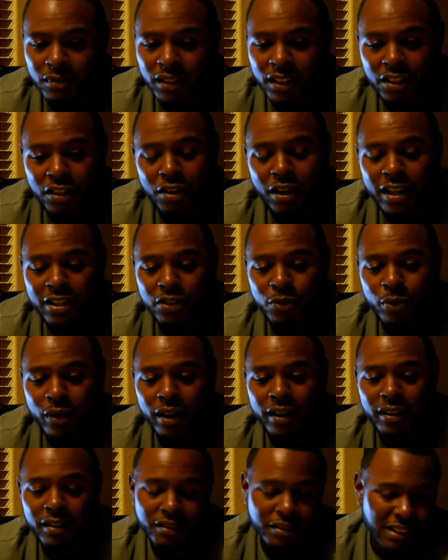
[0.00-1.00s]
you know, I just
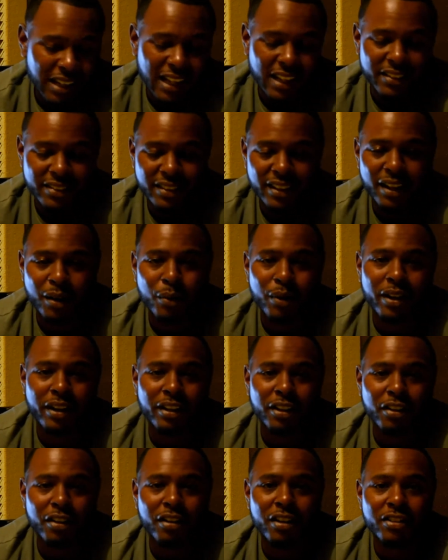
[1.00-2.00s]
want to, like I said, I want
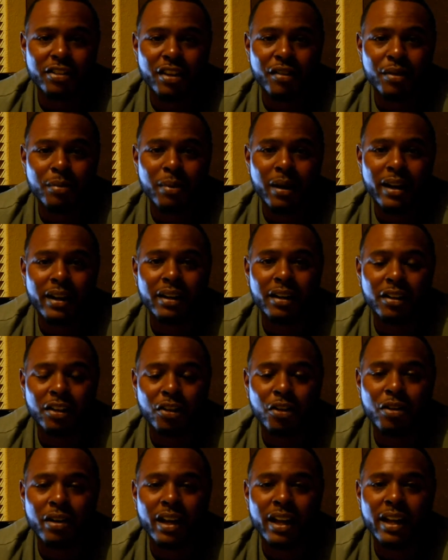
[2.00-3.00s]
to encourage everybody to
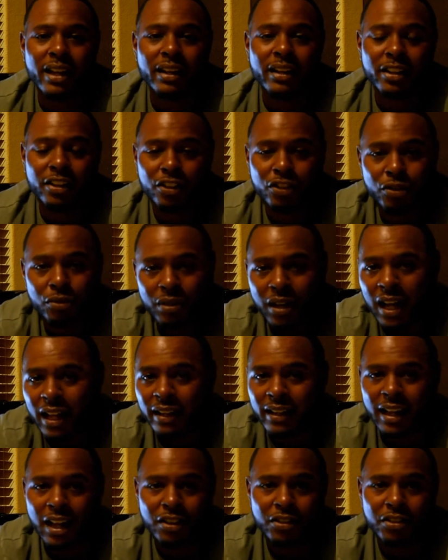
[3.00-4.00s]
go ahead and do
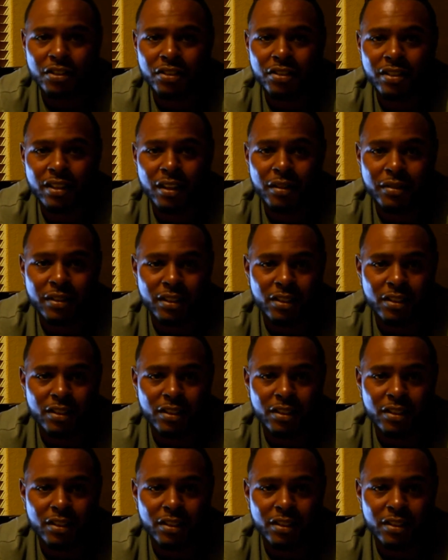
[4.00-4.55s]
not doubt yourself.